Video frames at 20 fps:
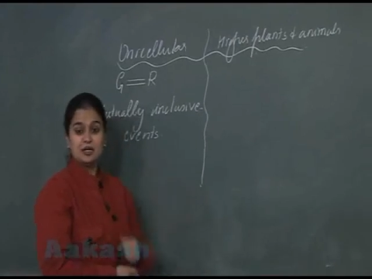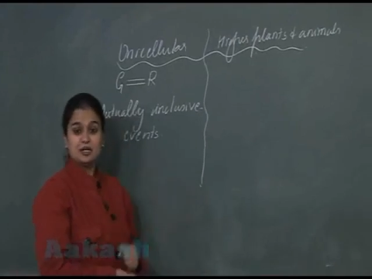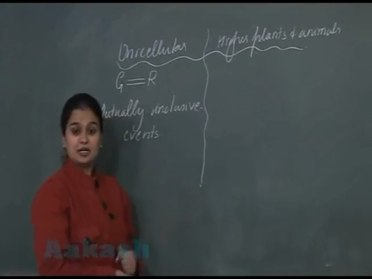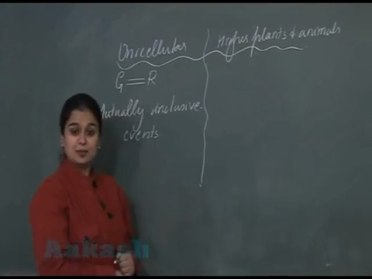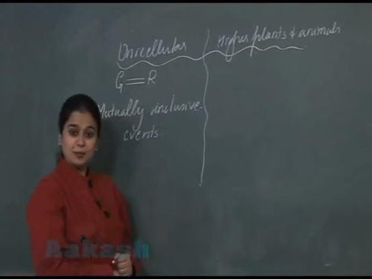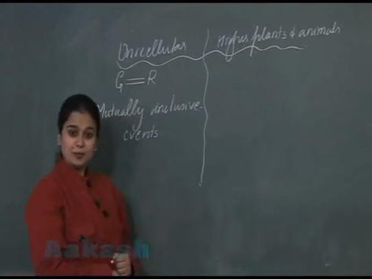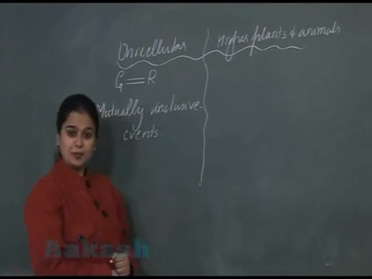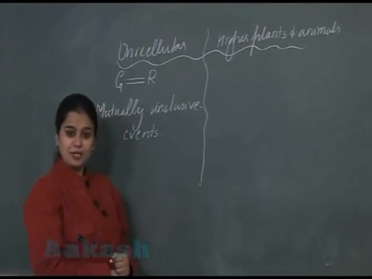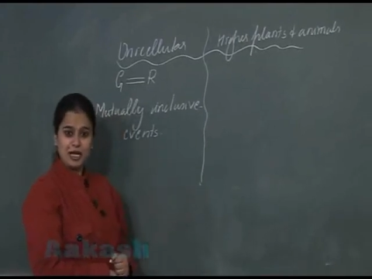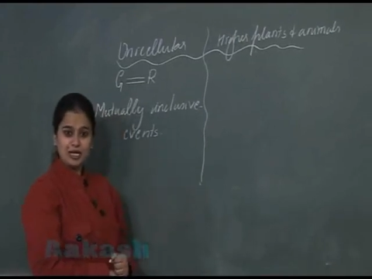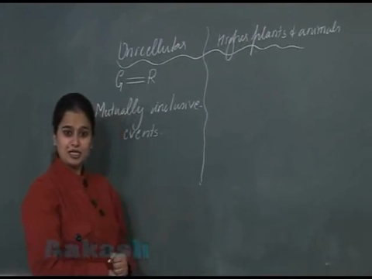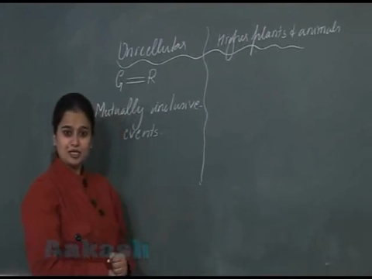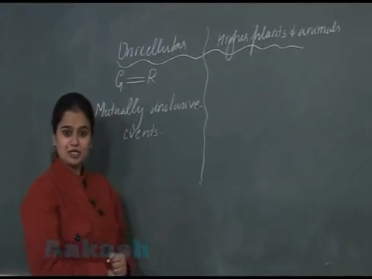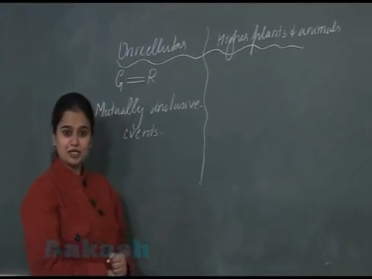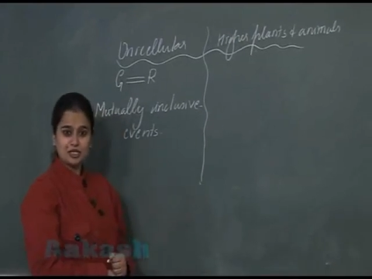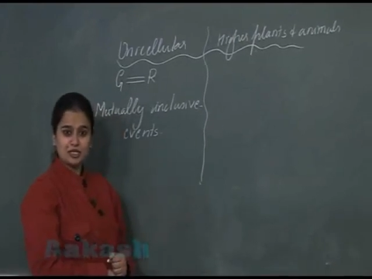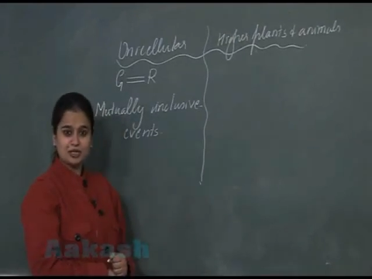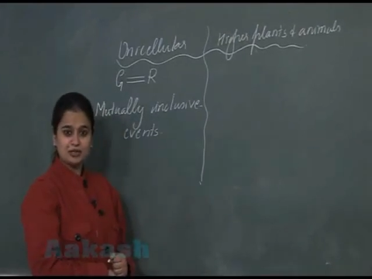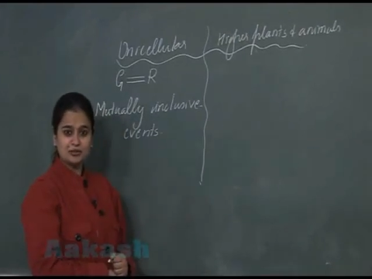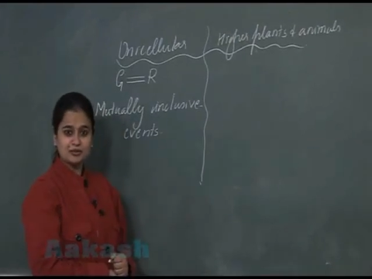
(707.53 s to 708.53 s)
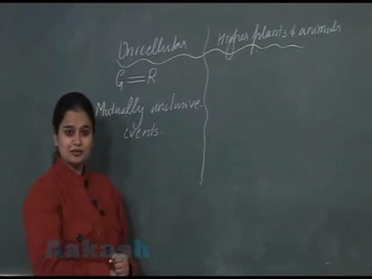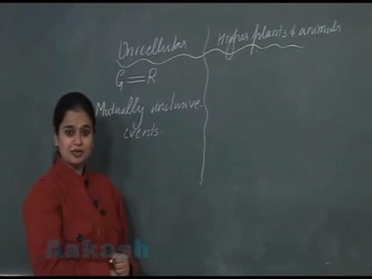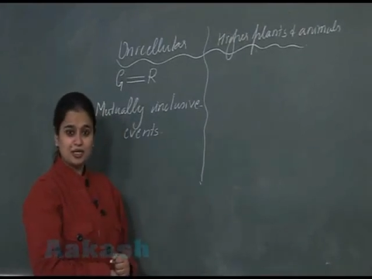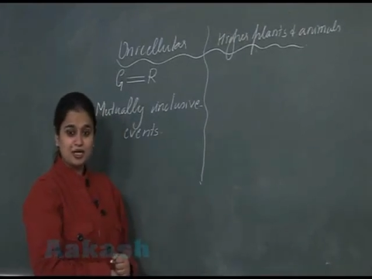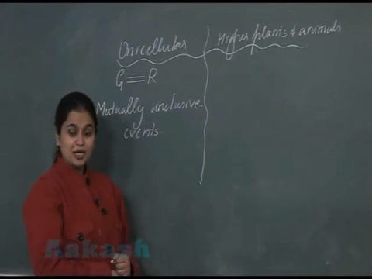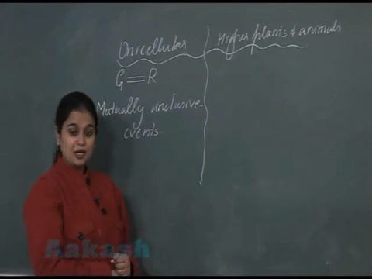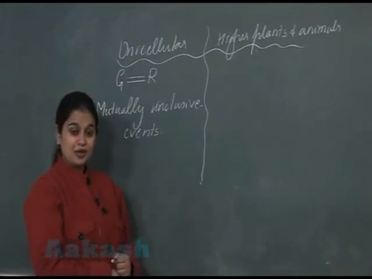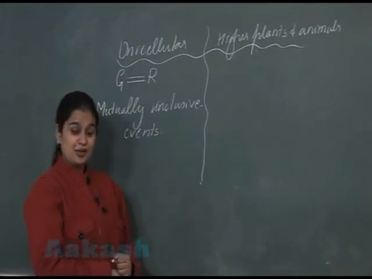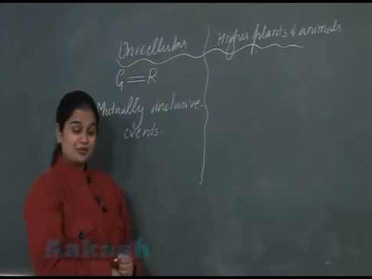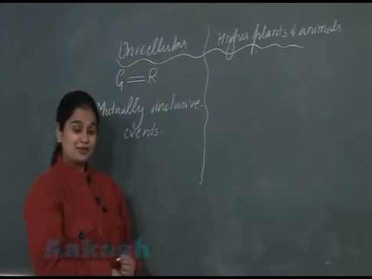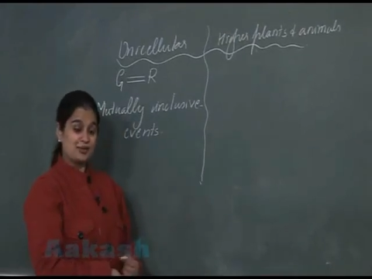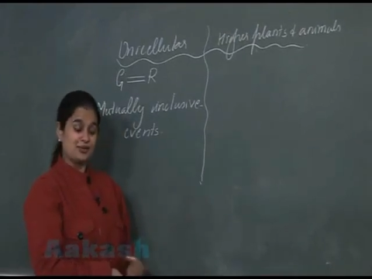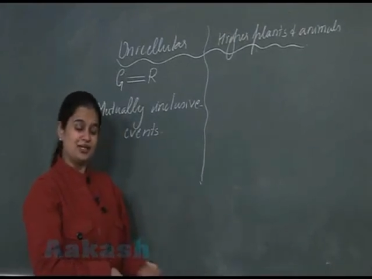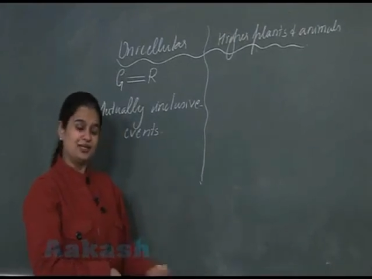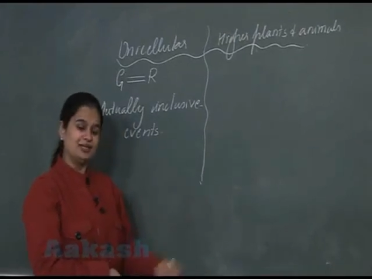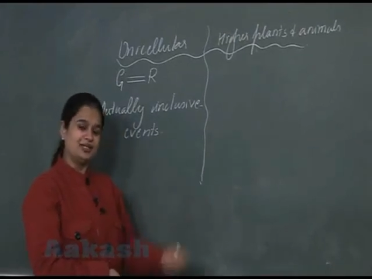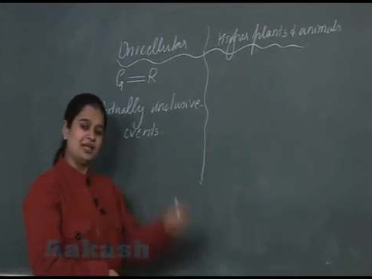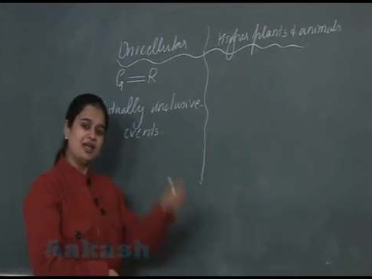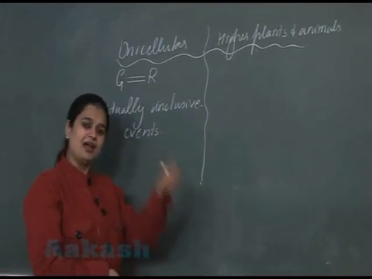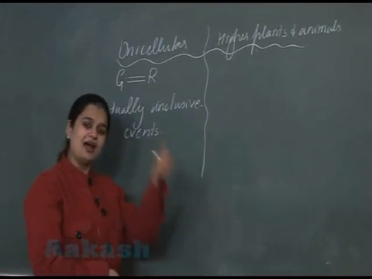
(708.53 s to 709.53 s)
reproduction. So
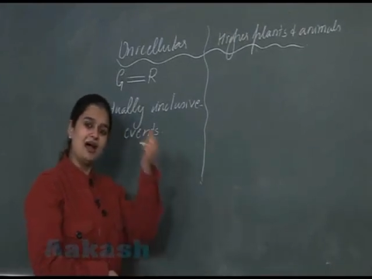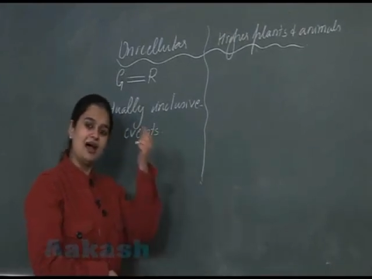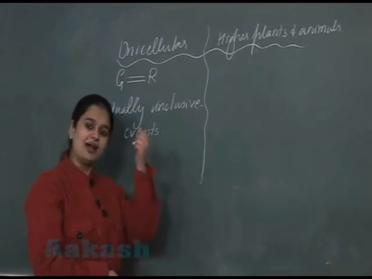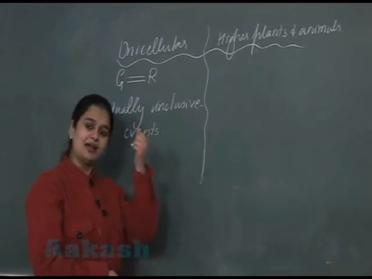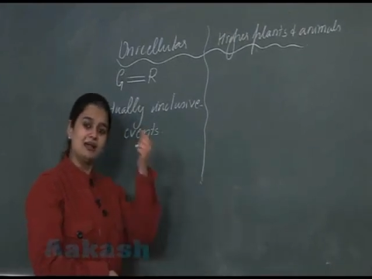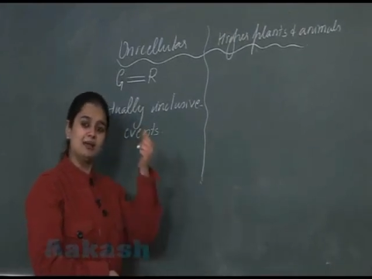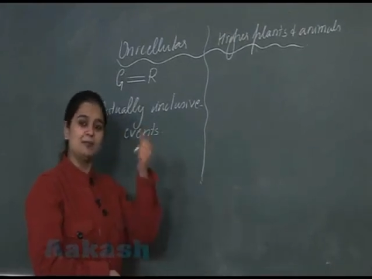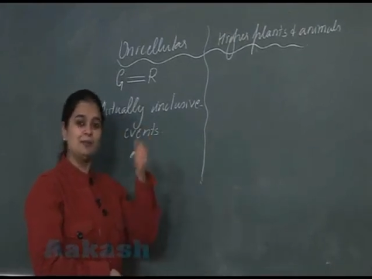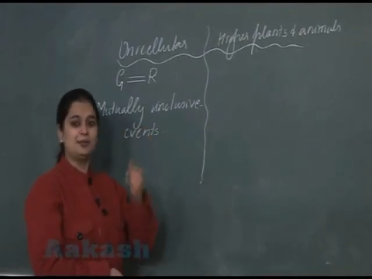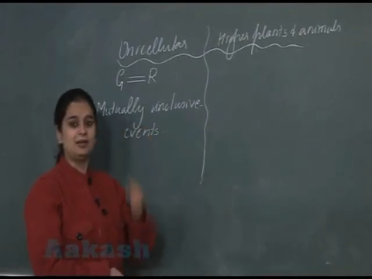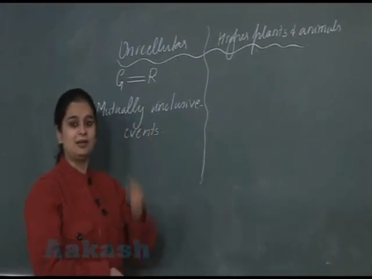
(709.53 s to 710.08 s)
in the higher